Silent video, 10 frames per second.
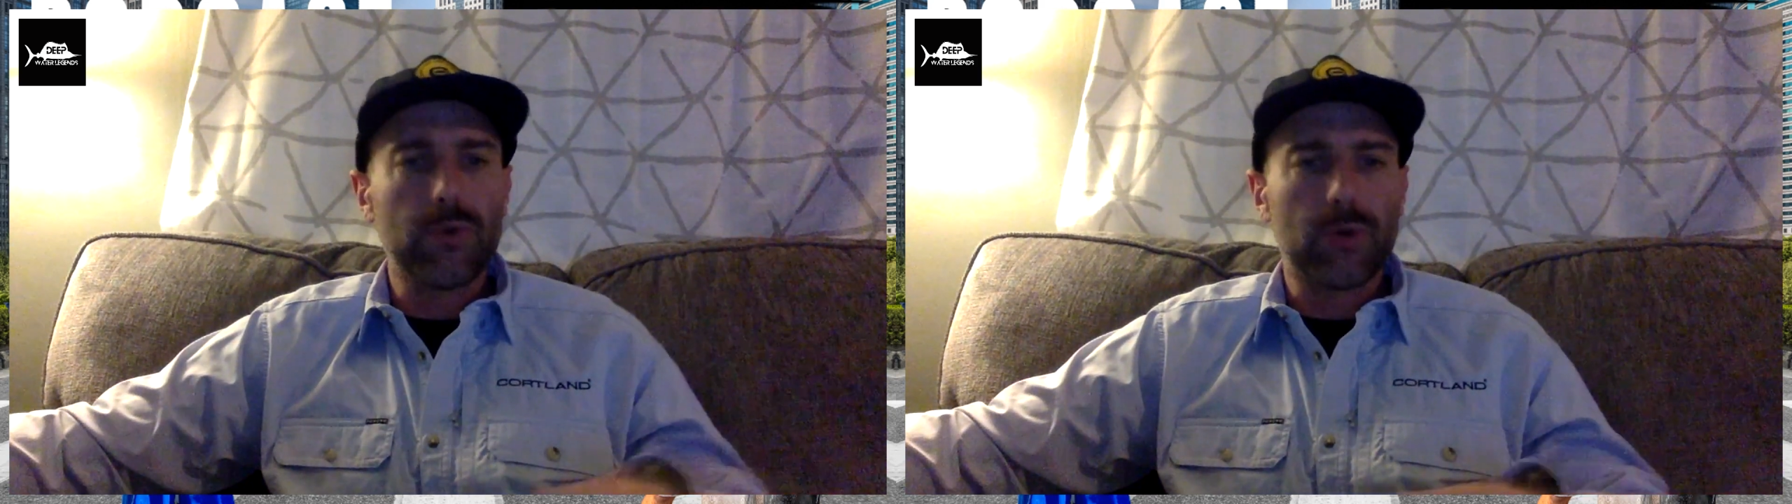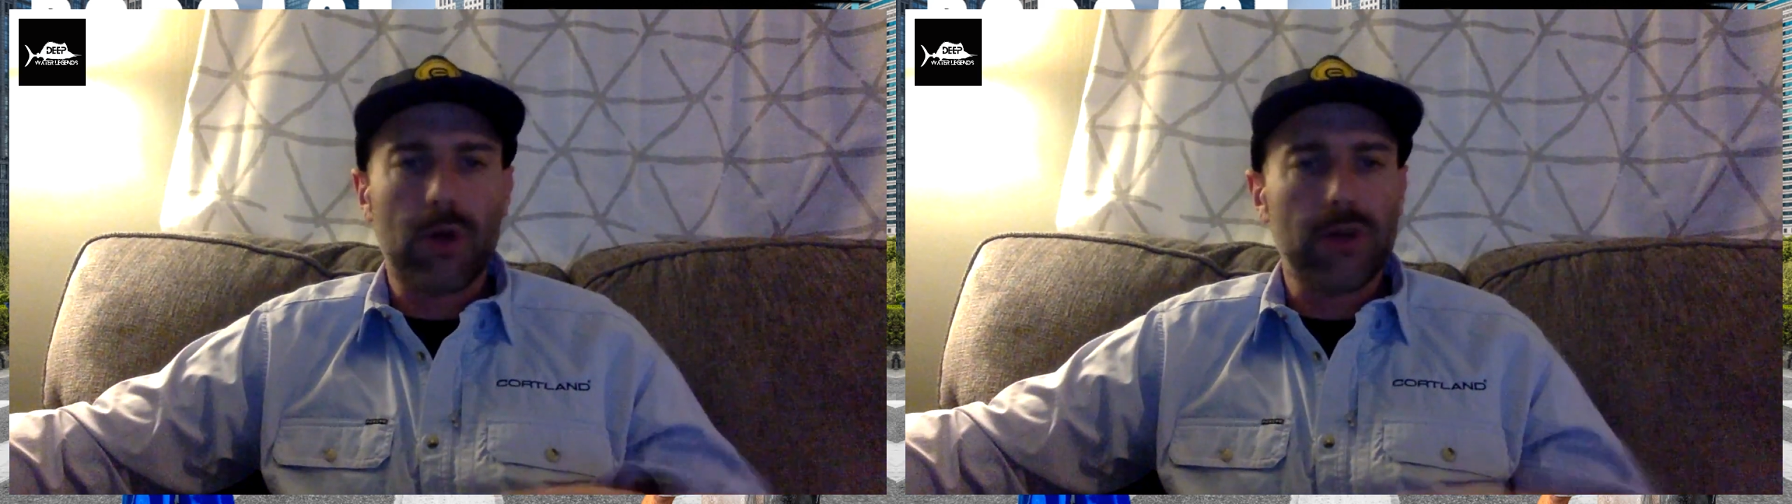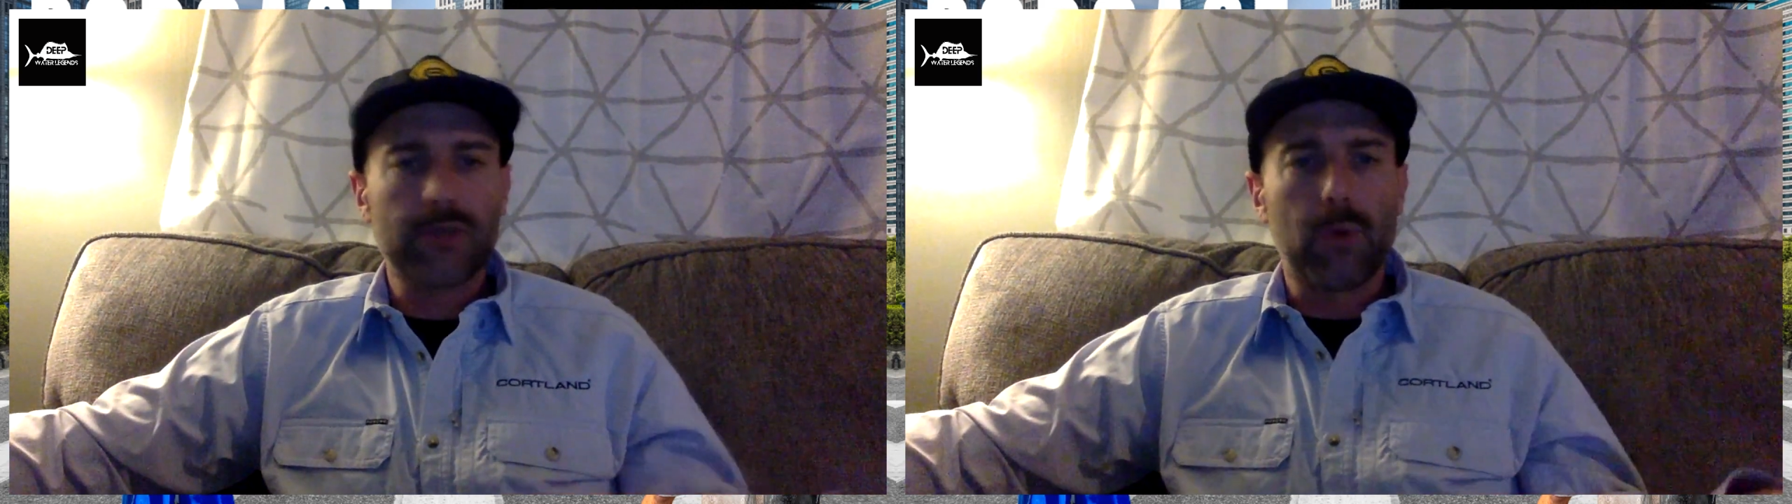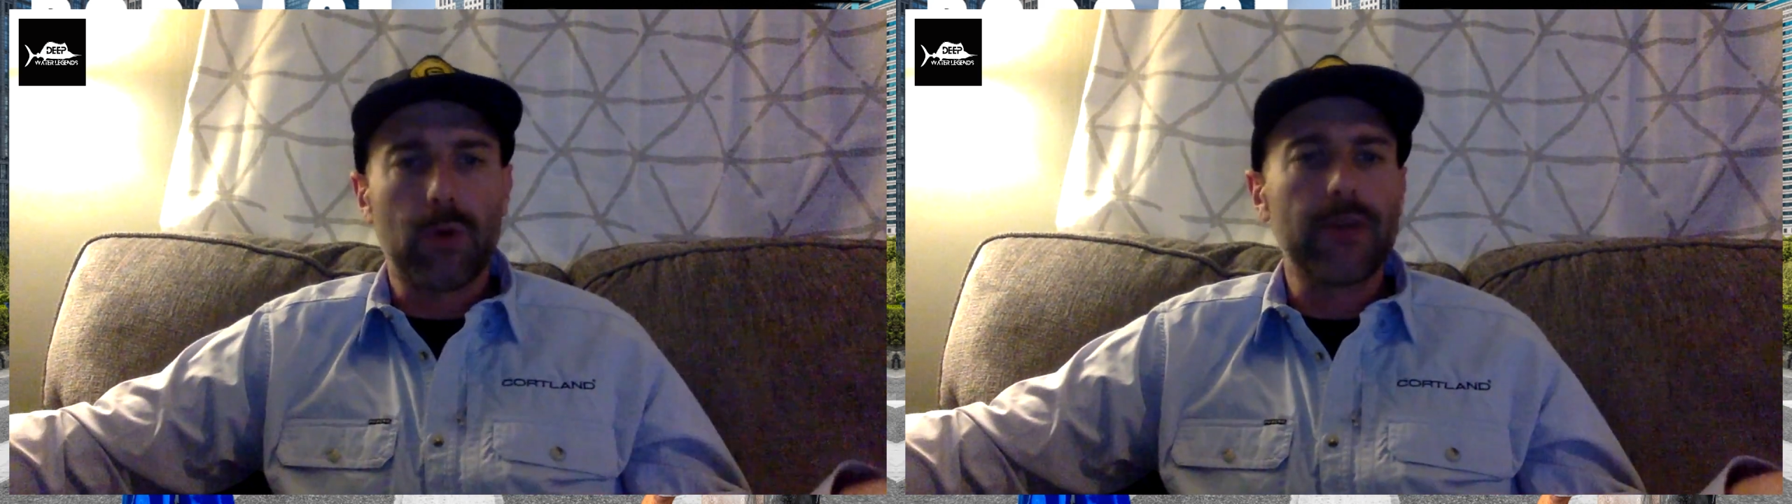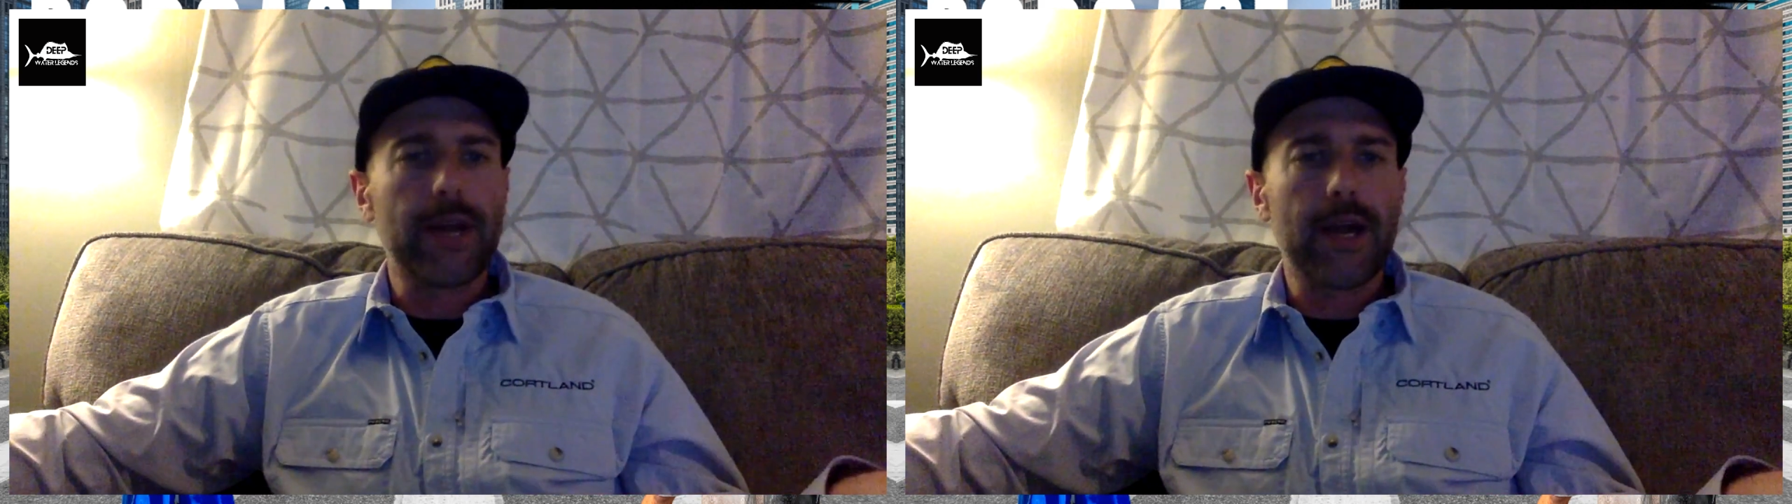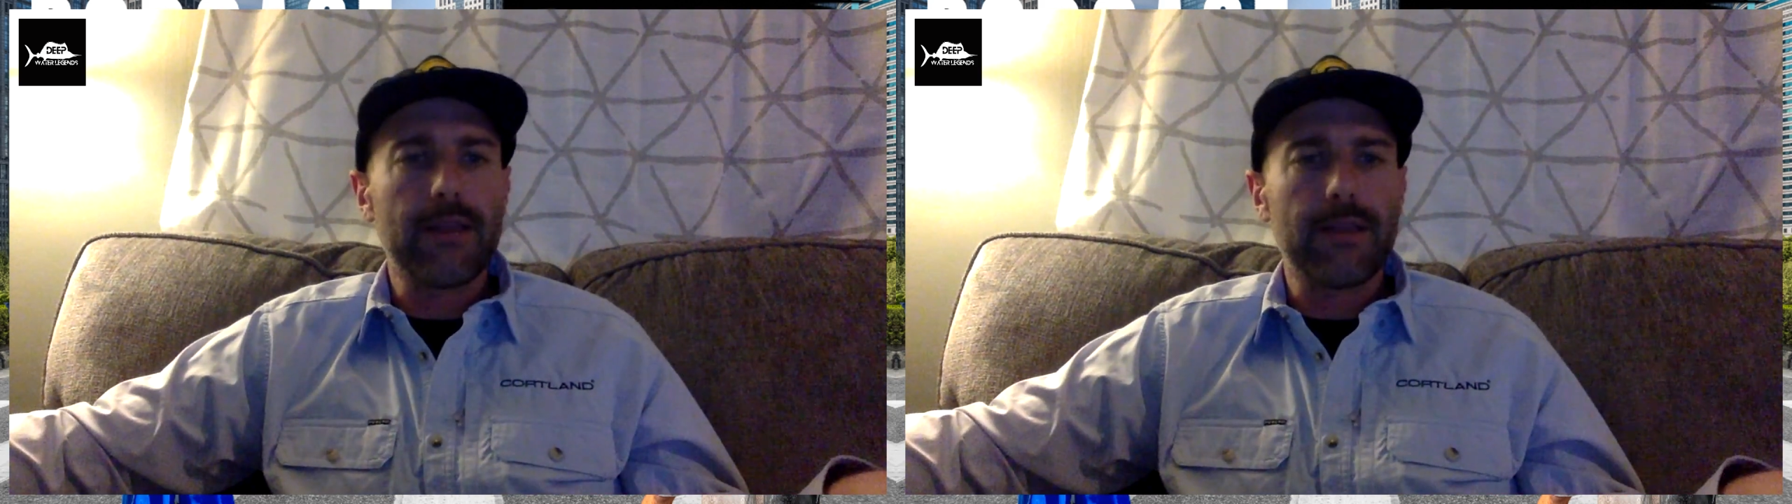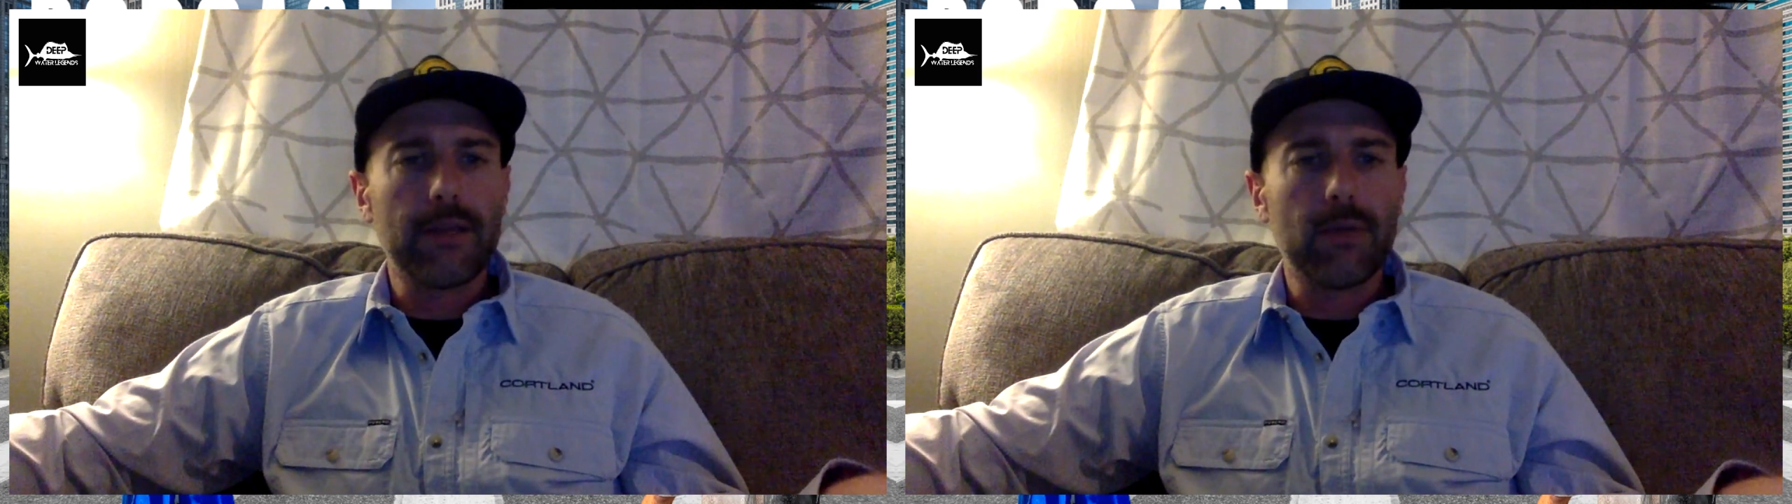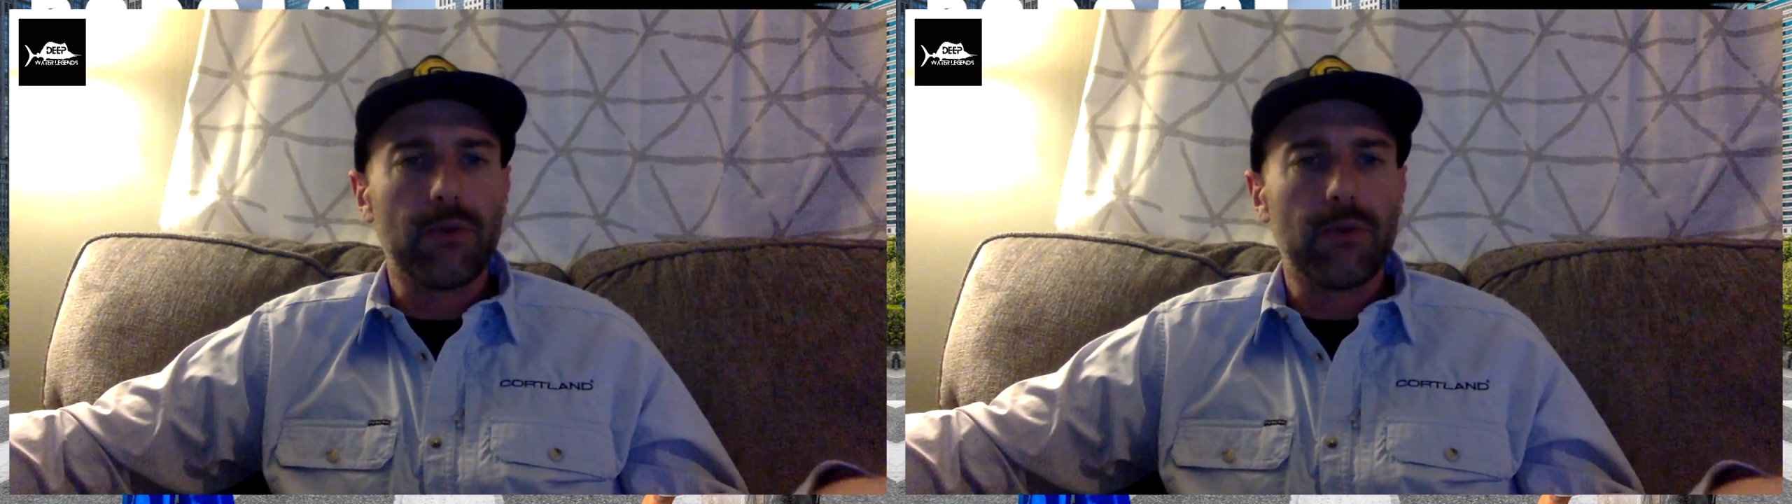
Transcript: to across the board than anything